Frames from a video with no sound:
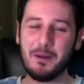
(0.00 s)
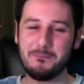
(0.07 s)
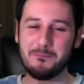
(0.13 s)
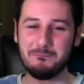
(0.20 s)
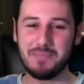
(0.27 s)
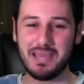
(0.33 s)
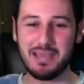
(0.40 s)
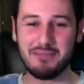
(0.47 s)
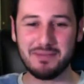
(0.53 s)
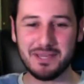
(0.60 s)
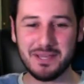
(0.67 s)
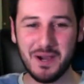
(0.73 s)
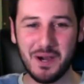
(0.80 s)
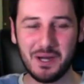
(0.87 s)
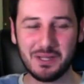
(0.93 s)

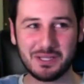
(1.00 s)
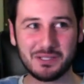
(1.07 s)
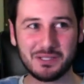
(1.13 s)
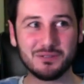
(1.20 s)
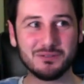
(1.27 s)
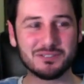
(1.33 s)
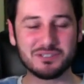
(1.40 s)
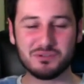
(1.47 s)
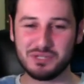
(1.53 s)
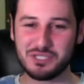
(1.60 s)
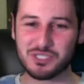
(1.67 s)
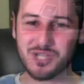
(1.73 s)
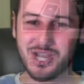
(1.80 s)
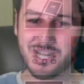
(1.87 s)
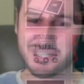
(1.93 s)
Maybe I'll include
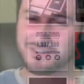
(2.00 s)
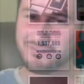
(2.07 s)
screenshots